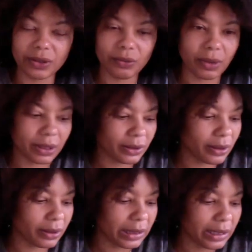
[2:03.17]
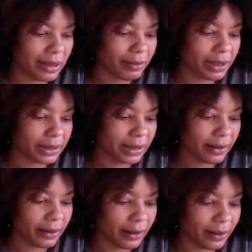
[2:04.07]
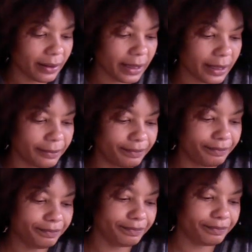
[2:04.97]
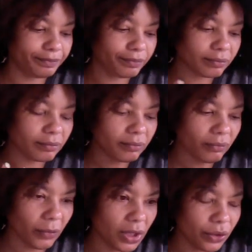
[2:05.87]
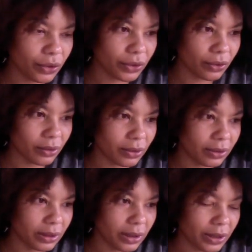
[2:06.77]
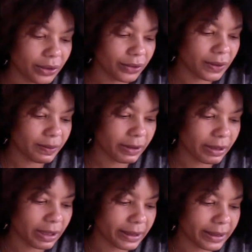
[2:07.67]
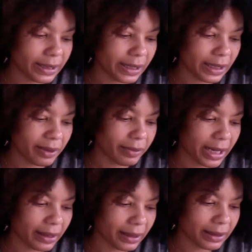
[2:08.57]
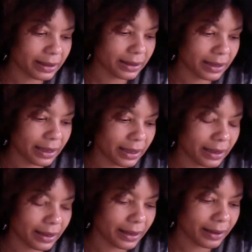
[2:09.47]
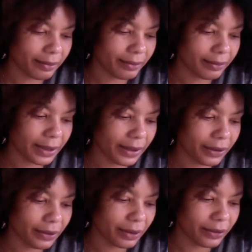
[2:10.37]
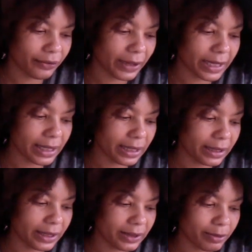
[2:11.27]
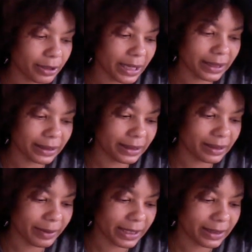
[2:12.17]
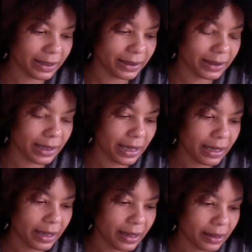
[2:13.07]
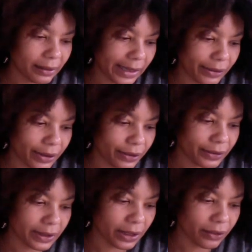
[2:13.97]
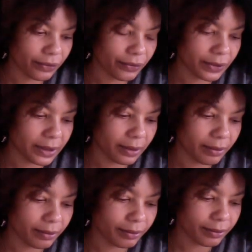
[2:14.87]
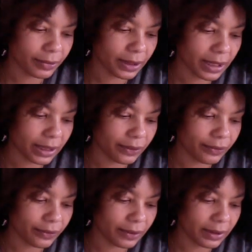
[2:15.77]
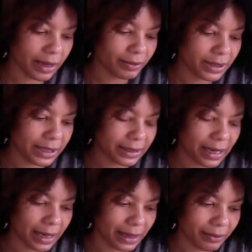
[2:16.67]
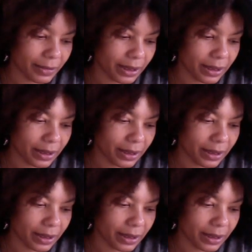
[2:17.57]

to wander, because I think that your soul, your spirit is seeking balance, and I think you're going to find it in these protected spaces and allowing yourself some kind of empty time